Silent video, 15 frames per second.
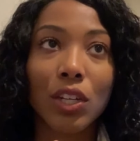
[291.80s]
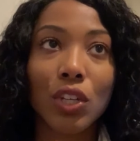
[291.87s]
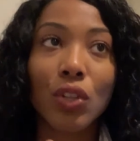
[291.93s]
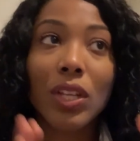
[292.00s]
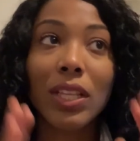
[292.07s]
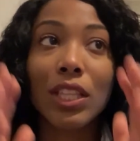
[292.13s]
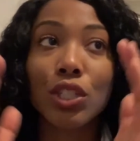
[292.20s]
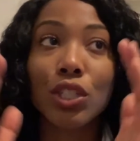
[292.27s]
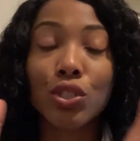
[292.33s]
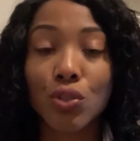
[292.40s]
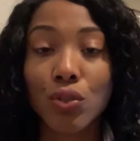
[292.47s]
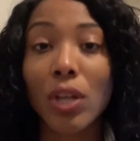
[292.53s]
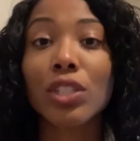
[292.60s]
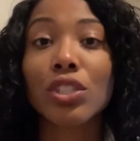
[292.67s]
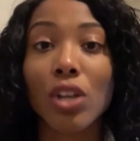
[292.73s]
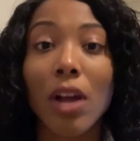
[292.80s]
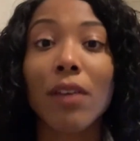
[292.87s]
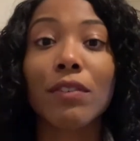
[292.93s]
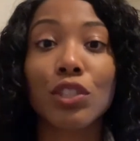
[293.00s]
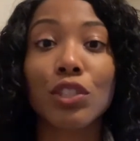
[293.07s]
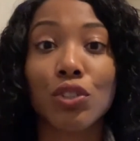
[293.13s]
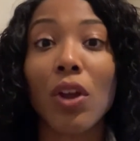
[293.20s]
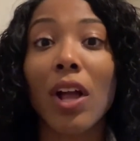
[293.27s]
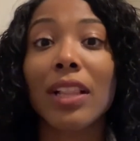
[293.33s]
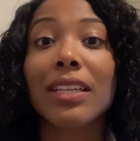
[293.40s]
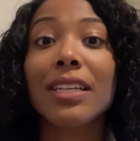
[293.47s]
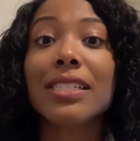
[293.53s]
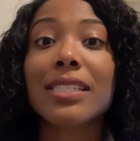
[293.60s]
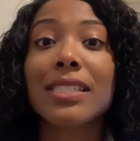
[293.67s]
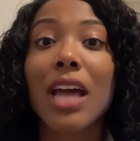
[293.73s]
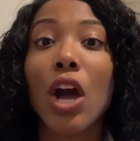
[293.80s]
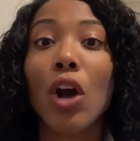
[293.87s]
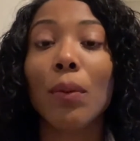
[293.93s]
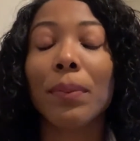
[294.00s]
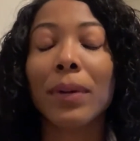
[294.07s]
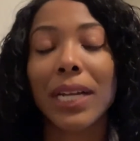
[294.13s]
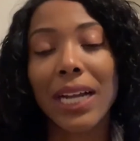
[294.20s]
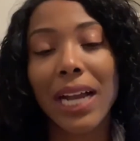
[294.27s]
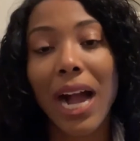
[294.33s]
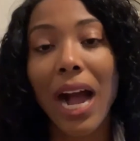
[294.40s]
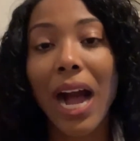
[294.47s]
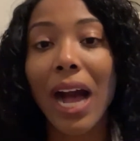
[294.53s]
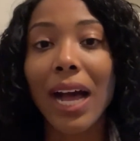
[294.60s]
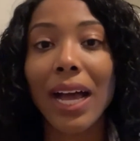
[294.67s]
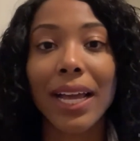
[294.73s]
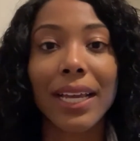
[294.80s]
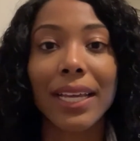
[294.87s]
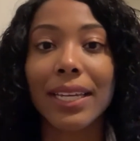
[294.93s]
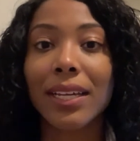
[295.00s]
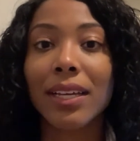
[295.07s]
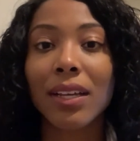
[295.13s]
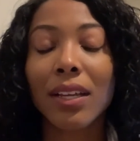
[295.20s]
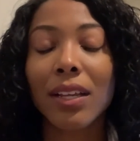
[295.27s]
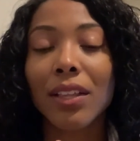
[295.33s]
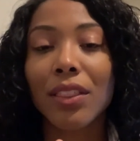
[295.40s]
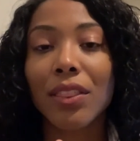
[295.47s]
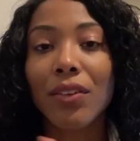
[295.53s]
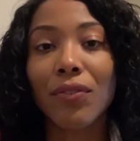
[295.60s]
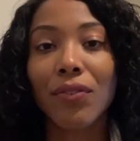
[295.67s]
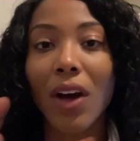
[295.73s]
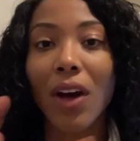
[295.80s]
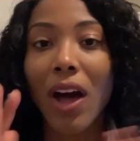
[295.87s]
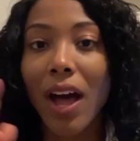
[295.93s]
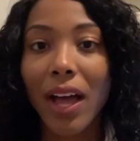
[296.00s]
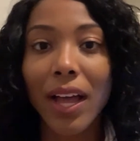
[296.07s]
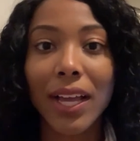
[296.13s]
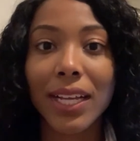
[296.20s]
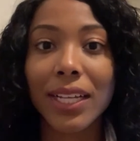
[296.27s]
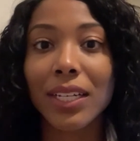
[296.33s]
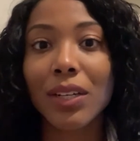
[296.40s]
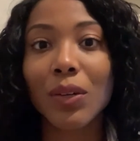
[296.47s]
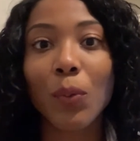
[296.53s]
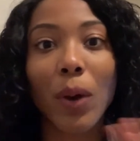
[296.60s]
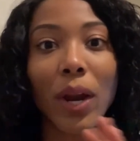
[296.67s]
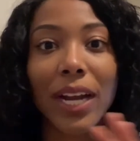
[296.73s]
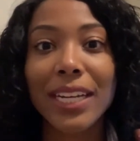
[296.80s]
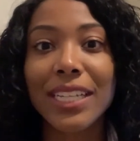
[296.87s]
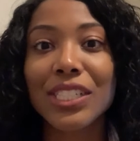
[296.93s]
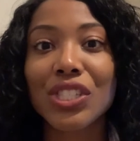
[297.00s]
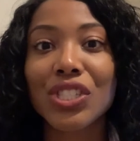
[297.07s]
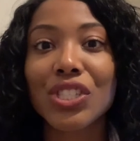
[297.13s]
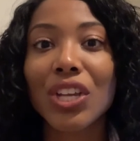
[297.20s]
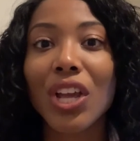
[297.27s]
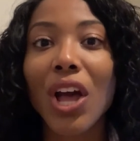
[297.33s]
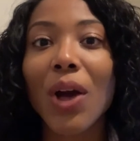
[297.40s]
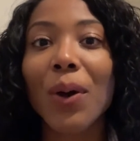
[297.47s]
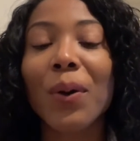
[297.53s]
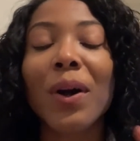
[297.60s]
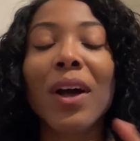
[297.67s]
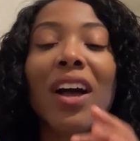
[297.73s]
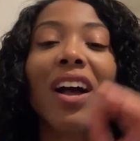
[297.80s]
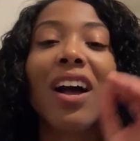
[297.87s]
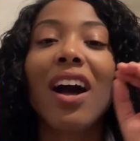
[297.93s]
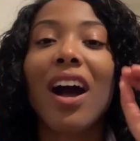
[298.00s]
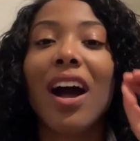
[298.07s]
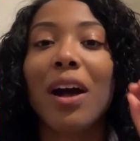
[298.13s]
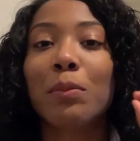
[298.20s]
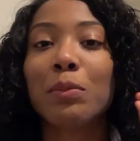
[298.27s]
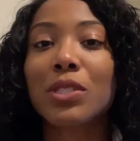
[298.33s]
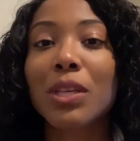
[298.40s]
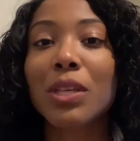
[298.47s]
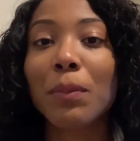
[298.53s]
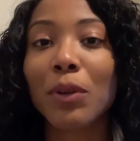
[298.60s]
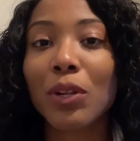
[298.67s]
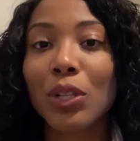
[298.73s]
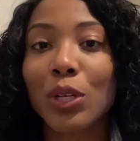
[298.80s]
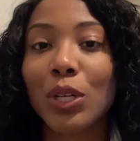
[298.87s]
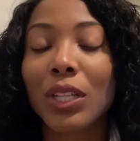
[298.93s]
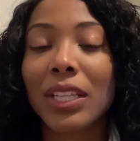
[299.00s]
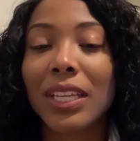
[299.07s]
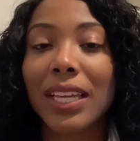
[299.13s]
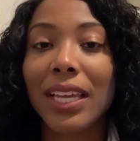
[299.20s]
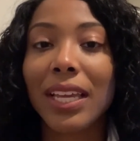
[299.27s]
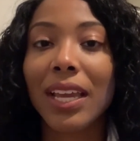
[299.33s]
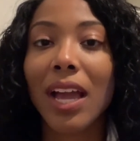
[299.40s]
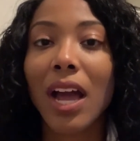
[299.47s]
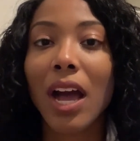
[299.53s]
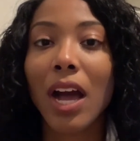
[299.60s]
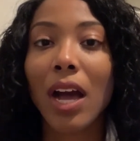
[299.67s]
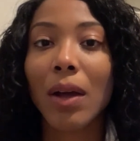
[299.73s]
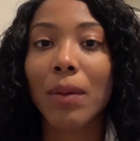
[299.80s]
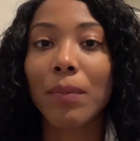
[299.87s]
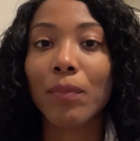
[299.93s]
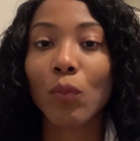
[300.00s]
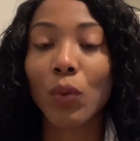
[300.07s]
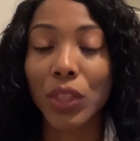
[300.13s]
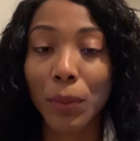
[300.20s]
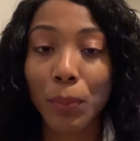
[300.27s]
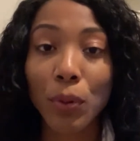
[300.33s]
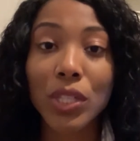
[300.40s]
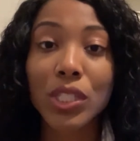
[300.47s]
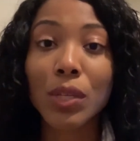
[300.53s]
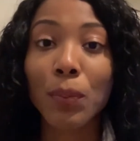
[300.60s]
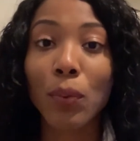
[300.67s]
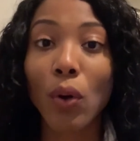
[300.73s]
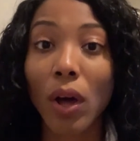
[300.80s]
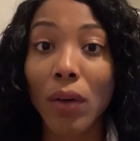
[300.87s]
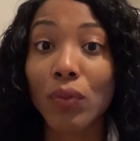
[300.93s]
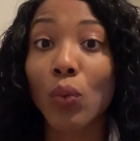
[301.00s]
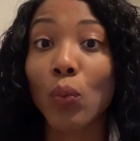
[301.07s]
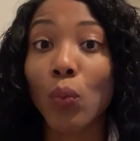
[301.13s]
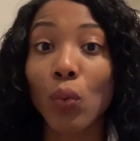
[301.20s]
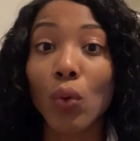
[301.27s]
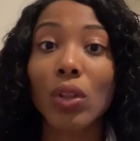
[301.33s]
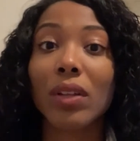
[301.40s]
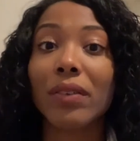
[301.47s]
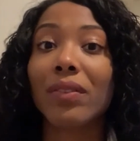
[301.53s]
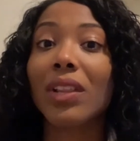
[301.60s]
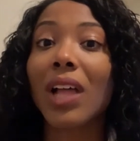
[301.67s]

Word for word: you need the structure of a trellis to help guide the vine where it needs to go. Um, similarly, um, with the principle of the rule of